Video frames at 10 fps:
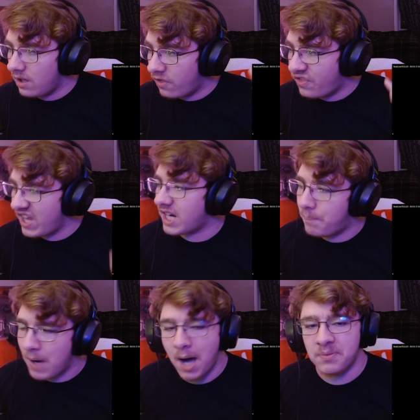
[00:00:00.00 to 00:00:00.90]
think of
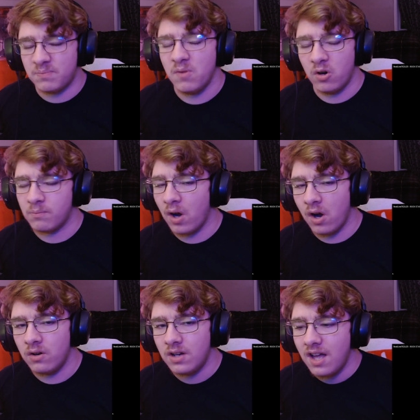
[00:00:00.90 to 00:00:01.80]
pop smoke
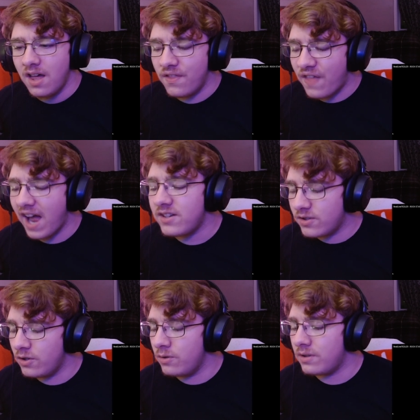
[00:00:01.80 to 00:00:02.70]
bro that
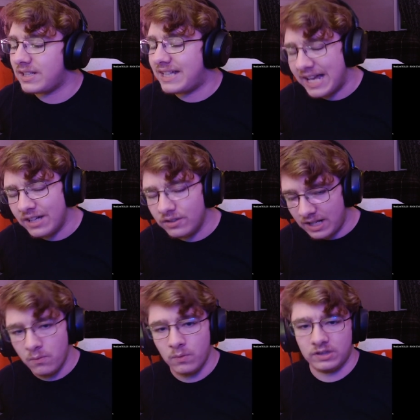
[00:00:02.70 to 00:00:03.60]
dude killed
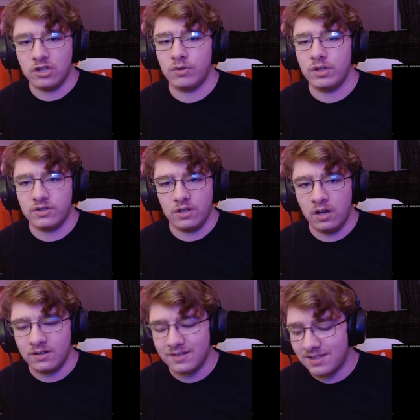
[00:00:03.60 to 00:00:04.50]
it with the drill
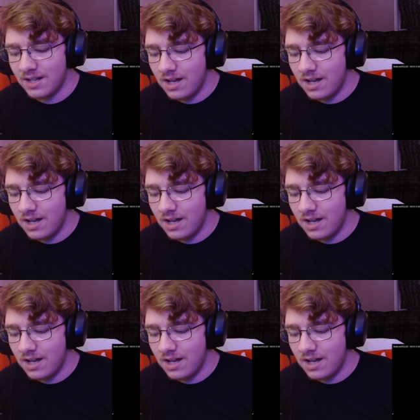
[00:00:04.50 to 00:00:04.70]
songs